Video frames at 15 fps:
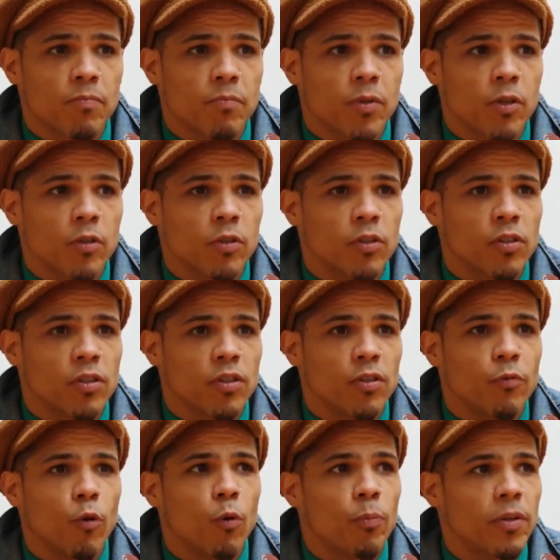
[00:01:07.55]
because
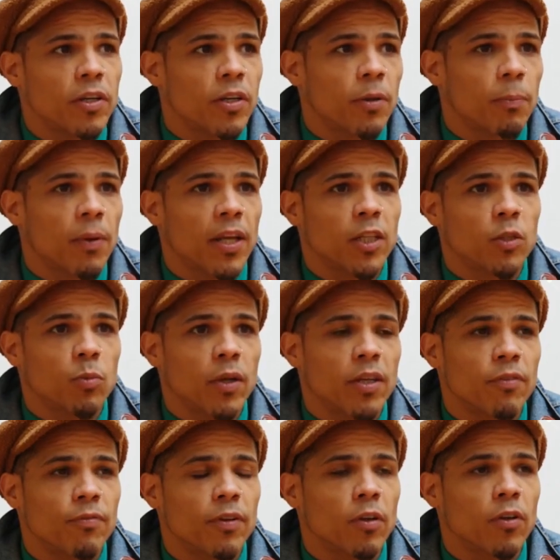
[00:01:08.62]
you've all been in a place where you
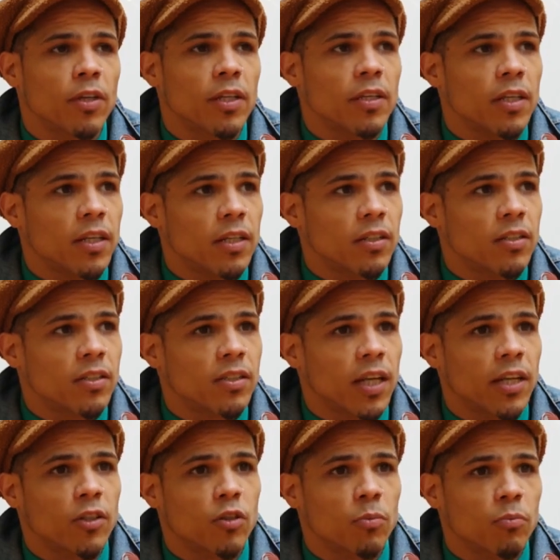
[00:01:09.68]
feel like you needed to
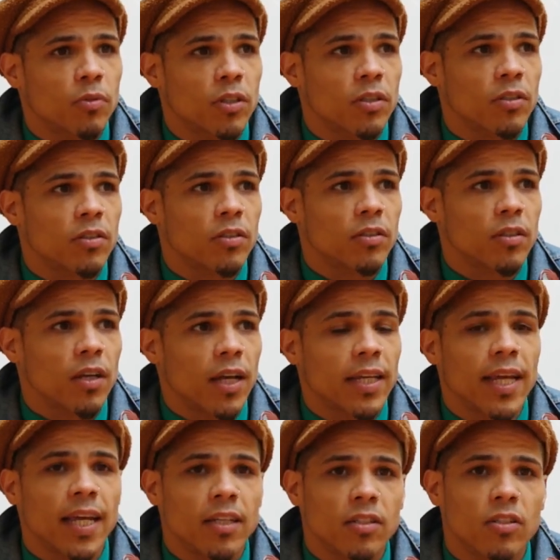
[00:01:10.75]
say something
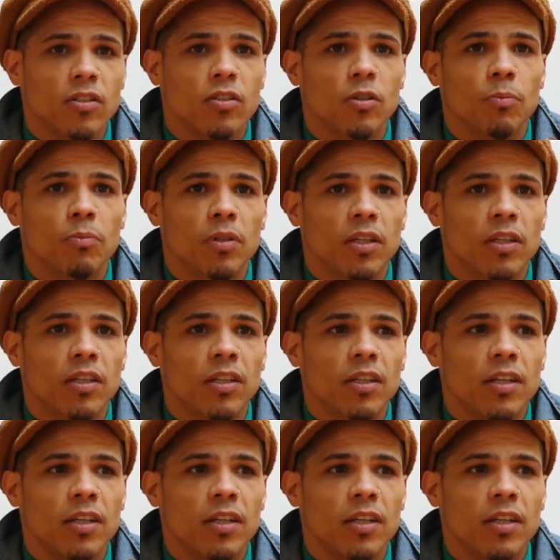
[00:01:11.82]
against something.